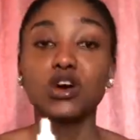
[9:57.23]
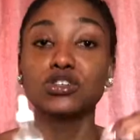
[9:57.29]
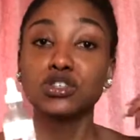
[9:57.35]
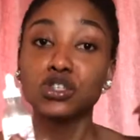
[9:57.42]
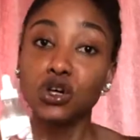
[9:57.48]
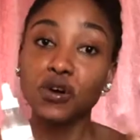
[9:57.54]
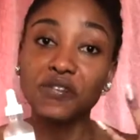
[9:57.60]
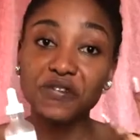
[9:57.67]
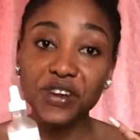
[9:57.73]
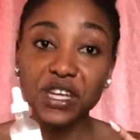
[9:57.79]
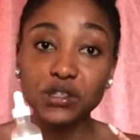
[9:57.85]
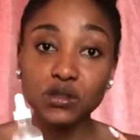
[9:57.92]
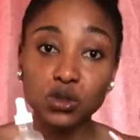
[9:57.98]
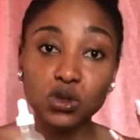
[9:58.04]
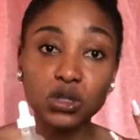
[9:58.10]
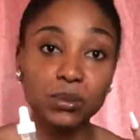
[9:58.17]
So your
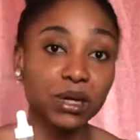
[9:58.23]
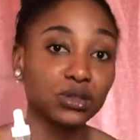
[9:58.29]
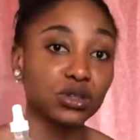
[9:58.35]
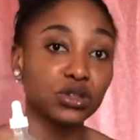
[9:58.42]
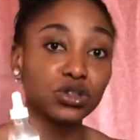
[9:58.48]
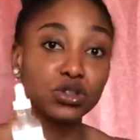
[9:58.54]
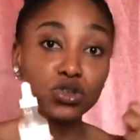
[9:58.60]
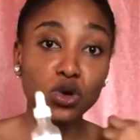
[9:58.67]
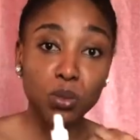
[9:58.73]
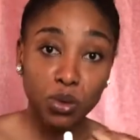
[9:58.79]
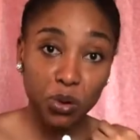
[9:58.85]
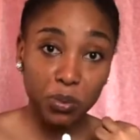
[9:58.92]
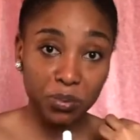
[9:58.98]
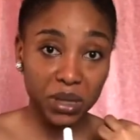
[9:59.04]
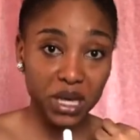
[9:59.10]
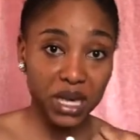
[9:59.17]
face goes back to the
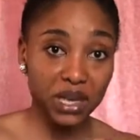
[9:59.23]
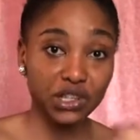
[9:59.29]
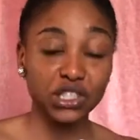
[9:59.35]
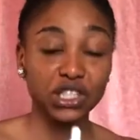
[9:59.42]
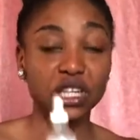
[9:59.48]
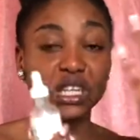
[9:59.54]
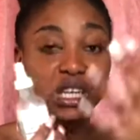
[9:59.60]
normal pH,